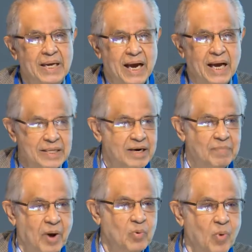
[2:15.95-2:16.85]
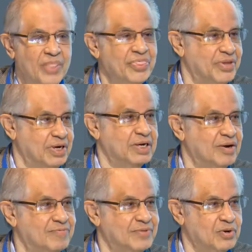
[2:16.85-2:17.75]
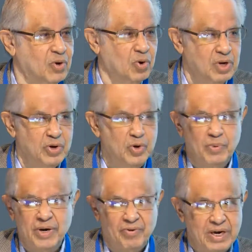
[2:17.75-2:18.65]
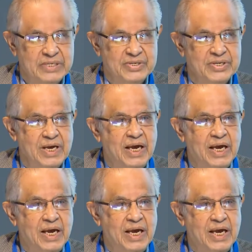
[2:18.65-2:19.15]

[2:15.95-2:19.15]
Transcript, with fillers: and they're about one third of the total human race.